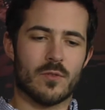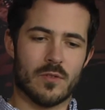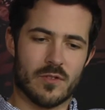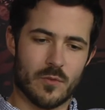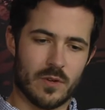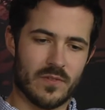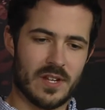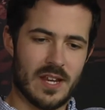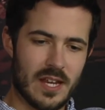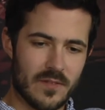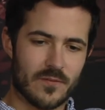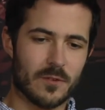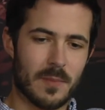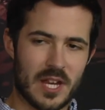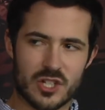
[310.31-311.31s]
sort of an
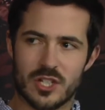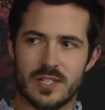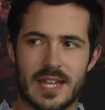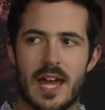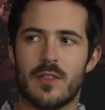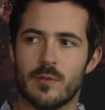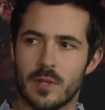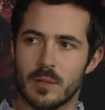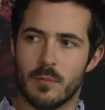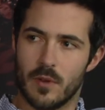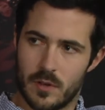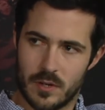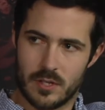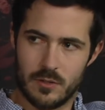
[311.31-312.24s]
information gathering mode,